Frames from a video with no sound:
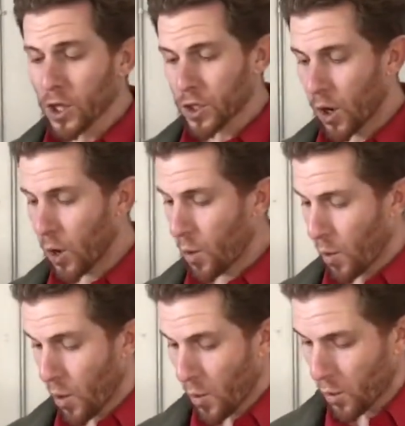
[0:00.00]

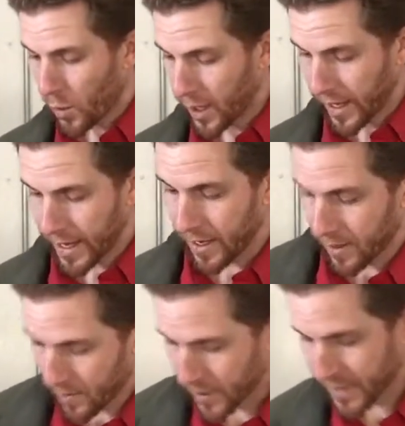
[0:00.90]
So
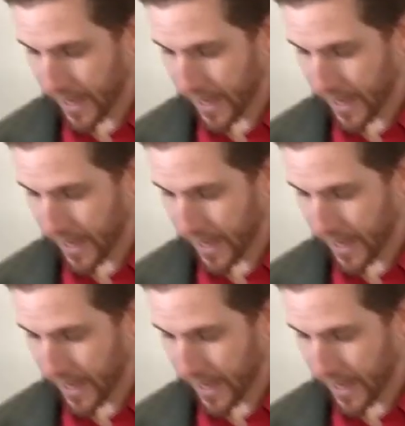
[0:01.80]
we'll